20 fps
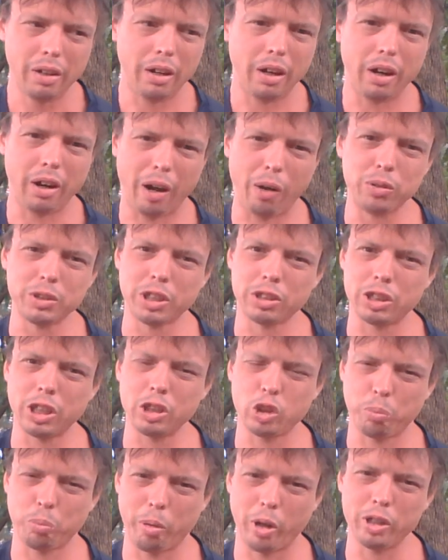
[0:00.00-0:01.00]
I was
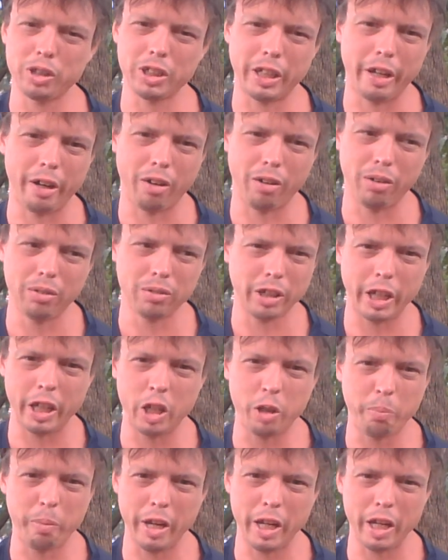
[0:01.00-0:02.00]
essential personnel,
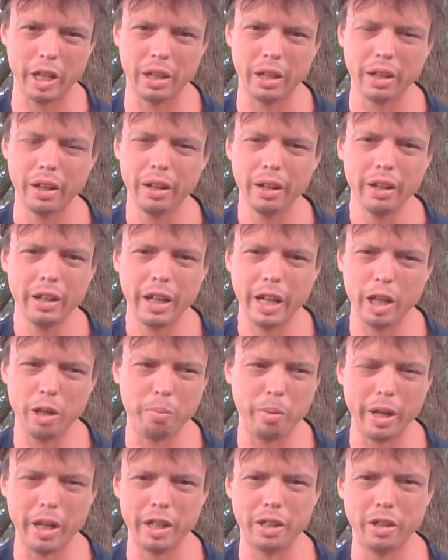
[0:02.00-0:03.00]
itty bitty
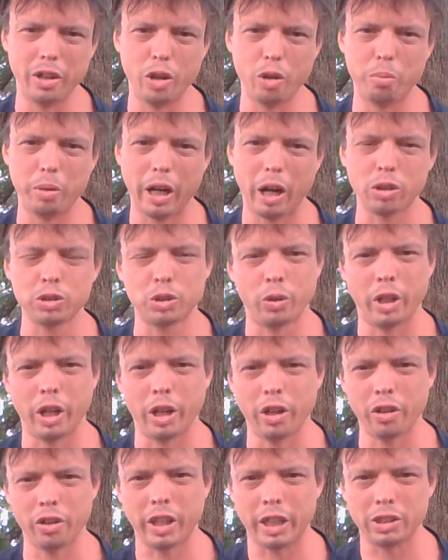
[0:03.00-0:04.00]
dude, but I was doing
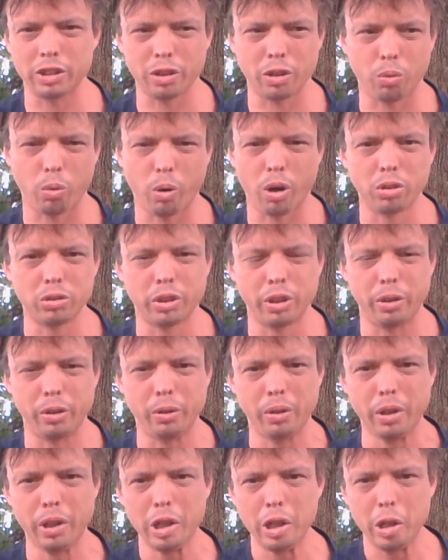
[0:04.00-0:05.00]
other things in the world too,
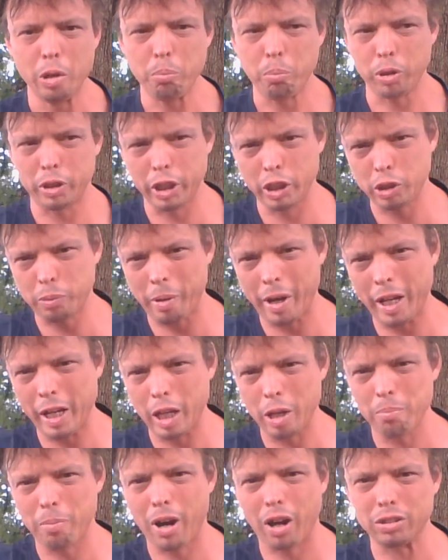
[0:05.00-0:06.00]
participating
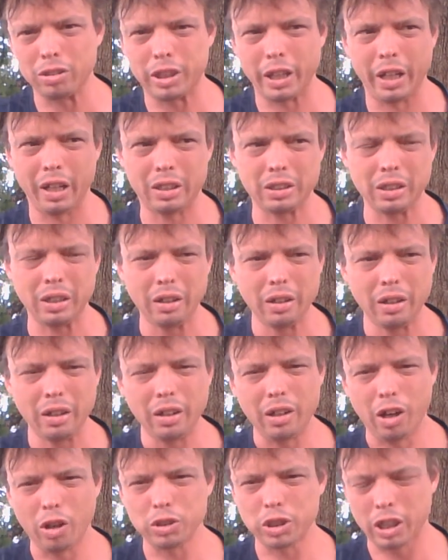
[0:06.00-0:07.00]
in politics.
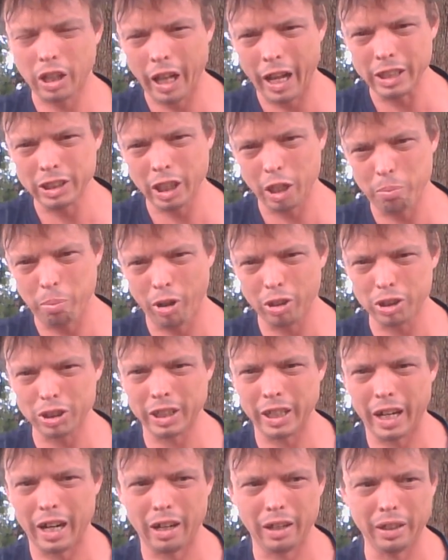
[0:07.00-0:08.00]
I was a Class A
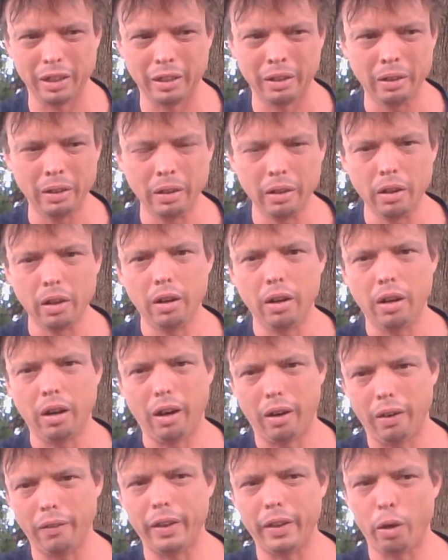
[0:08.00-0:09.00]
personality.
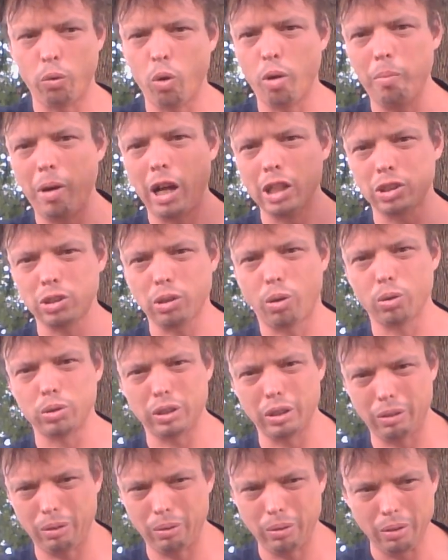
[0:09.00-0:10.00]
They want my soul
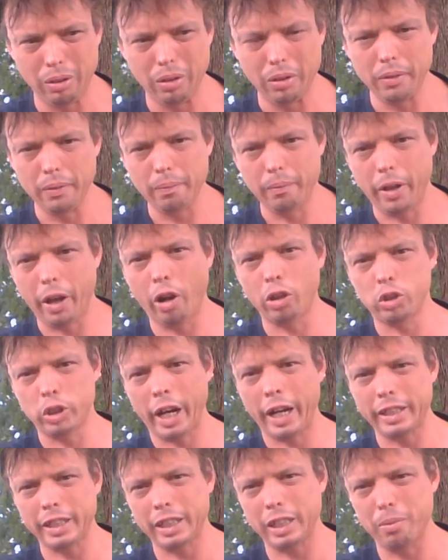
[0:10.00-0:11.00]
too. They're
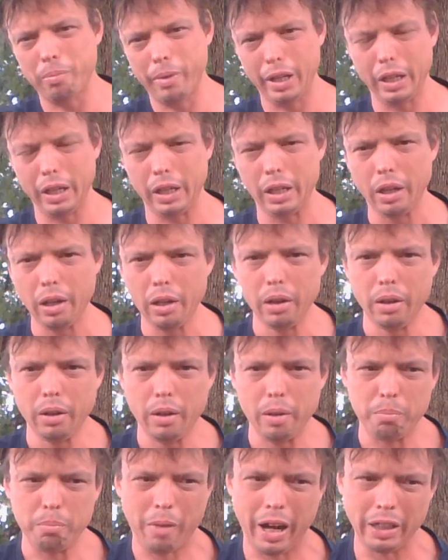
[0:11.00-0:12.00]
attracted to me,
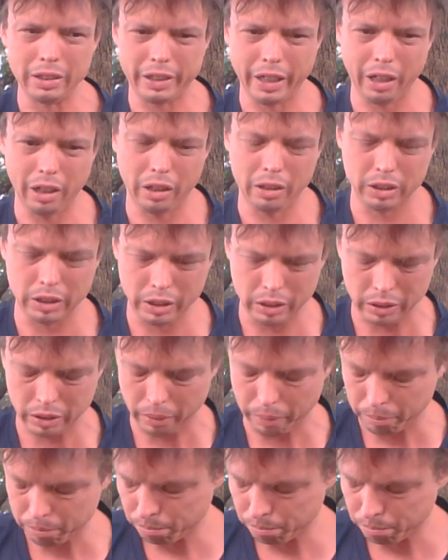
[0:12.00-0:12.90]
my intelligence.